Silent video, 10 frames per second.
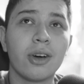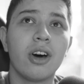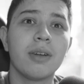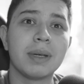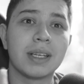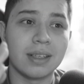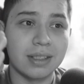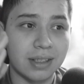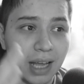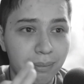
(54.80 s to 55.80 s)
God
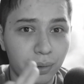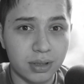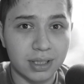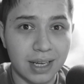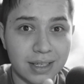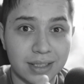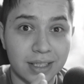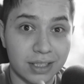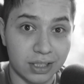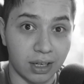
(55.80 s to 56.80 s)
because that process
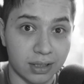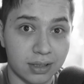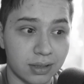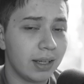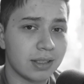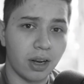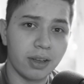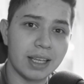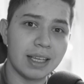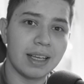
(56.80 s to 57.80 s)
sucks. It's
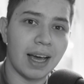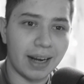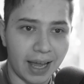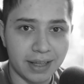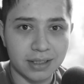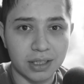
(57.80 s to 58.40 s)
clunky and I hate